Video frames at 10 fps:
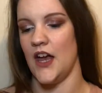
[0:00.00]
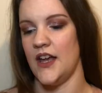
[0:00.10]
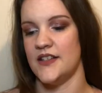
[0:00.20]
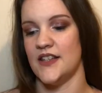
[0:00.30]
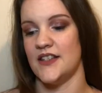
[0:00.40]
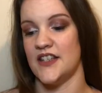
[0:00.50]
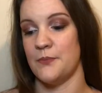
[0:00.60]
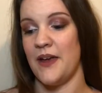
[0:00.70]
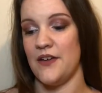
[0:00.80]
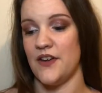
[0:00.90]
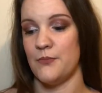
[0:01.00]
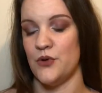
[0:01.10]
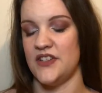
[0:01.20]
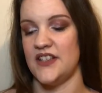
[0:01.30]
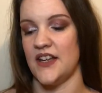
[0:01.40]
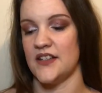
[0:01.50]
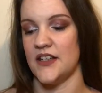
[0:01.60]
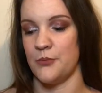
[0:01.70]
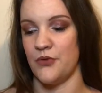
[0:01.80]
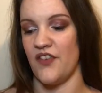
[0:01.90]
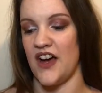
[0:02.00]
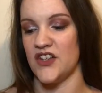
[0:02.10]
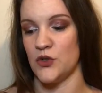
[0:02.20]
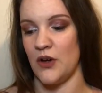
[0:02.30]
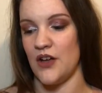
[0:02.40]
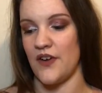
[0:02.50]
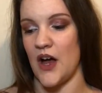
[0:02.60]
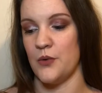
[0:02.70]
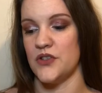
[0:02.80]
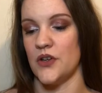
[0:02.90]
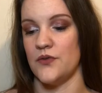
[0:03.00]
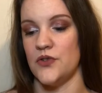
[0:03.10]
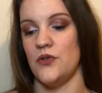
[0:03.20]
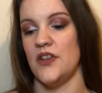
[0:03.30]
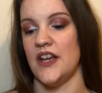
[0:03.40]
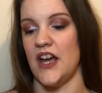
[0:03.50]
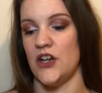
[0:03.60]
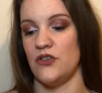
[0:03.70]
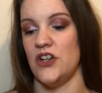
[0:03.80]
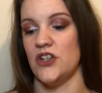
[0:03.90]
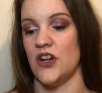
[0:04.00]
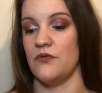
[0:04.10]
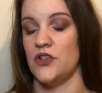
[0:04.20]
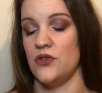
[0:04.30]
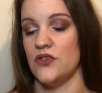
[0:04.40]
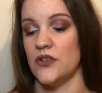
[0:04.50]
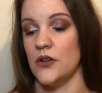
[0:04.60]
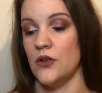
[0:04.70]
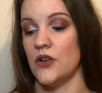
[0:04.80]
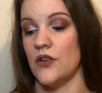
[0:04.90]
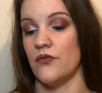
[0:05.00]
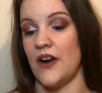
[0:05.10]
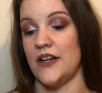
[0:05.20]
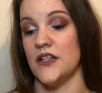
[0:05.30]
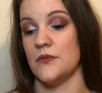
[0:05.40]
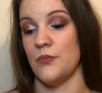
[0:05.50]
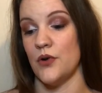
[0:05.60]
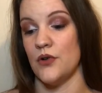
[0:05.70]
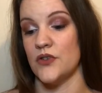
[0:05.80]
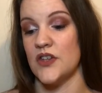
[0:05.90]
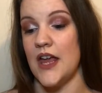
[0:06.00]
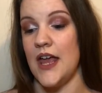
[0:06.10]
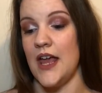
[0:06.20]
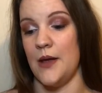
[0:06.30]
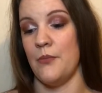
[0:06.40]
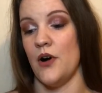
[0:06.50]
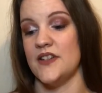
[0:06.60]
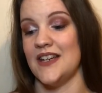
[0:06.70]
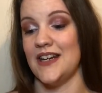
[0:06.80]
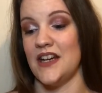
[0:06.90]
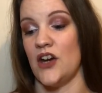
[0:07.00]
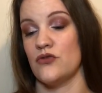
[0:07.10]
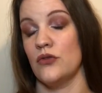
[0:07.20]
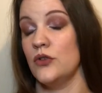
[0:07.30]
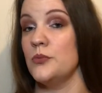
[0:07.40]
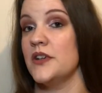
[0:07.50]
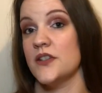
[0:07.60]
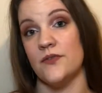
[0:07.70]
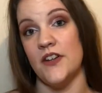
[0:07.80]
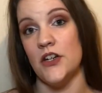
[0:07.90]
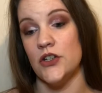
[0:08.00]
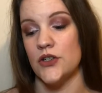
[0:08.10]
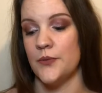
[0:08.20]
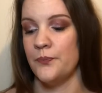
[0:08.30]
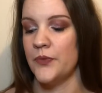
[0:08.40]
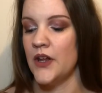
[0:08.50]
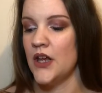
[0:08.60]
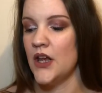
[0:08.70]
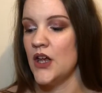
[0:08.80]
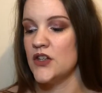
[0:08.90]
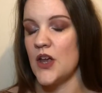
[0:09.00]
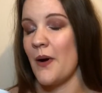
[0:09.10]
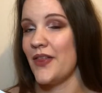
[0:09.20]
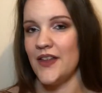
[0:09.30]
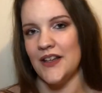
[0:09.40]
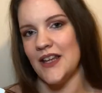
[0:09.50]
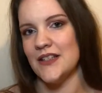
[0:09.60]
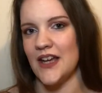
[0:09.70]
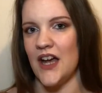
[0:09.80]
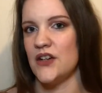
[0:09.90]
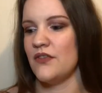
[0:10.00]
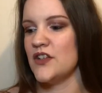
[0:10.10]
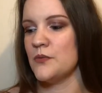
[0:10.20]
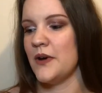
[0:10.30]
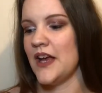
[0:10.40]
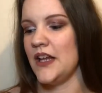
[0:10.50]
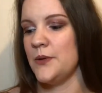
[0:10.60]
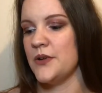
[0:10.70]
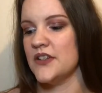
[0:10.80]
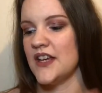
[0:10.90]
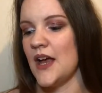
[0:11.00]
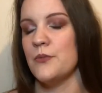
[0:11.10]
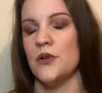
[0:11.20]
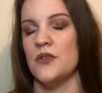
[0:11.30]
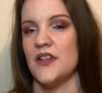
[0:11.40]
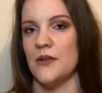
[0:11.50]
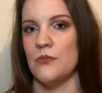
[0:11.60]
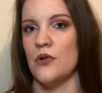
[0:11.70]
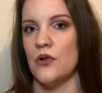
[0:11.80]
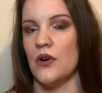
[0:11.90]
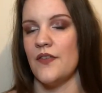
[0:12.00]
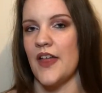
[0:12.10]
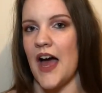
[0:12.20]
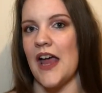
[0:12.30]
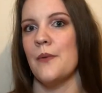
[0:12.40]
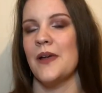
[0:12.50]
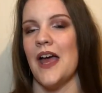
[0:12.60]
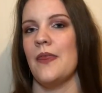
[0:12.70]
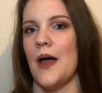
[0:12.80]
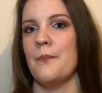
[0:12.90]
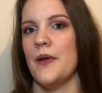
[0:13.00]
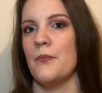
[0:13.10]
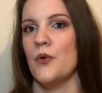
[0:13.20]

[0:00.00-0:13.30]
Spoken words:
It says it's a perfect multitasker that provides 12 hours of soothing hydration and reduces the look of redness and pores, imparting a natural luminous finish. So I think that is kind of right up my alley because I am noticing more that I am getting that bit